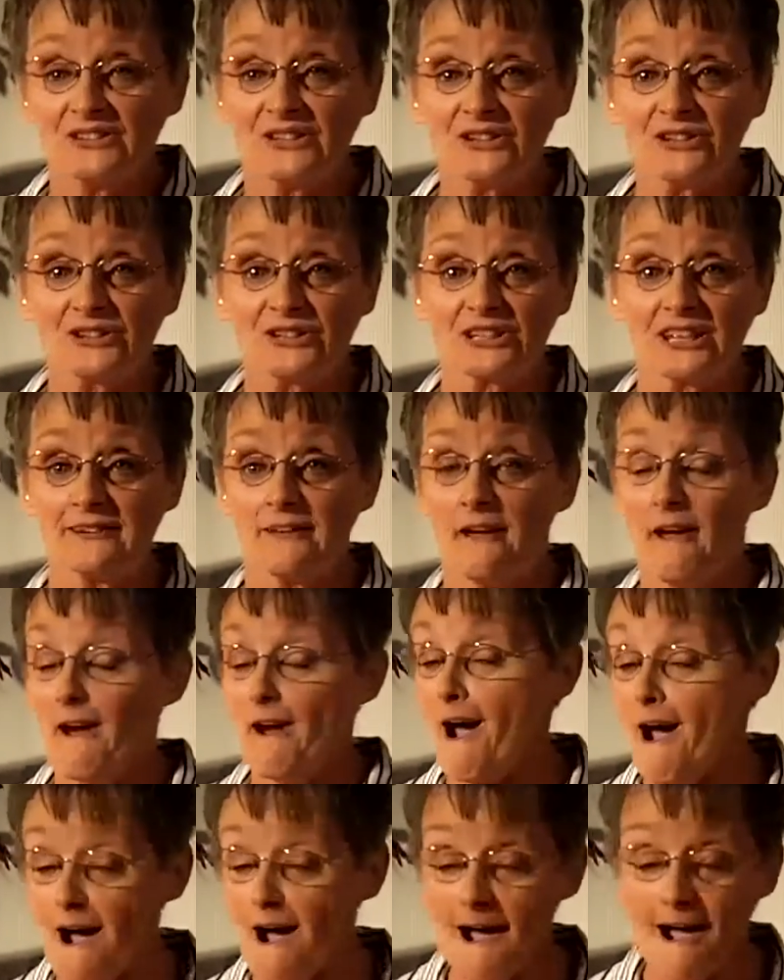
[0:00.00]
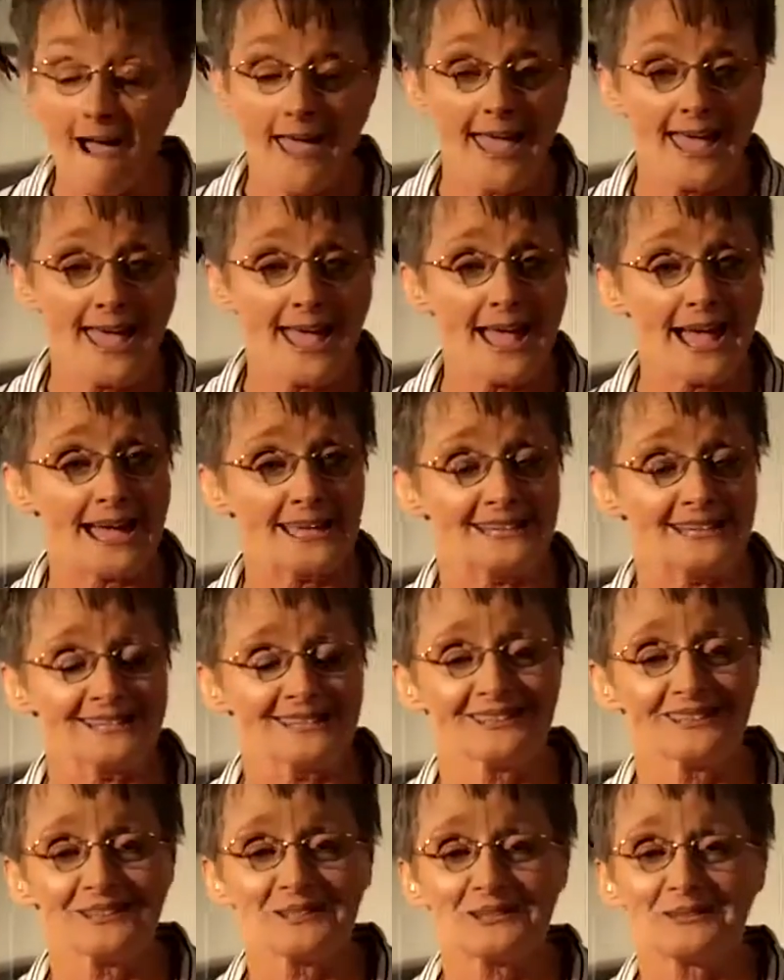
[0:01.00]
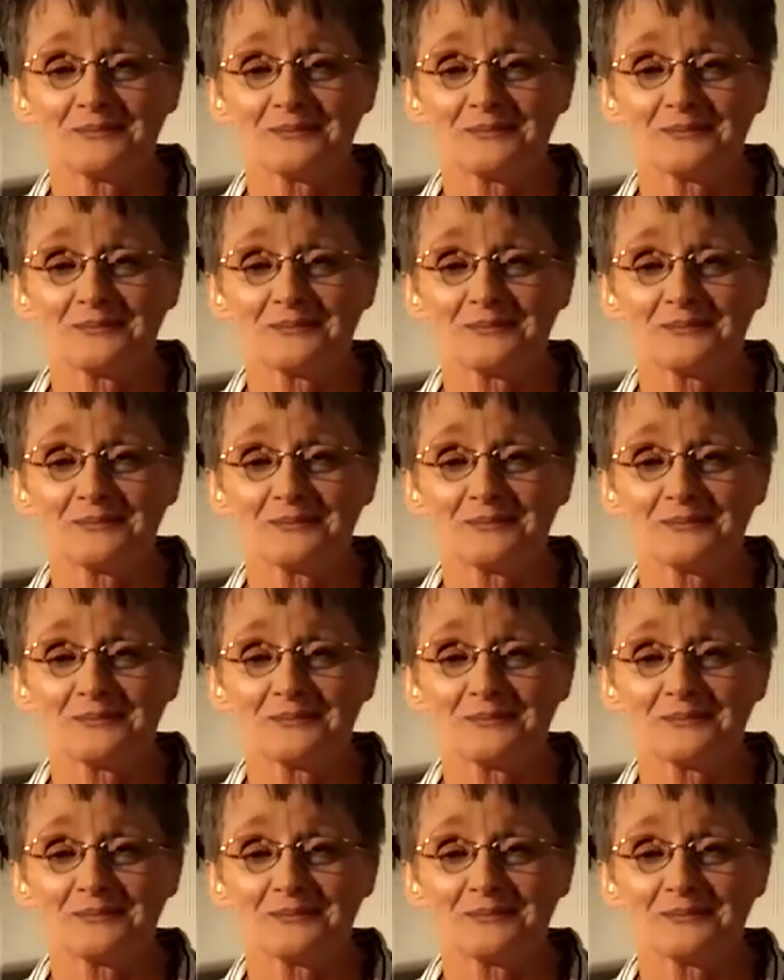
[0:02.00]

they're saying, ha, at.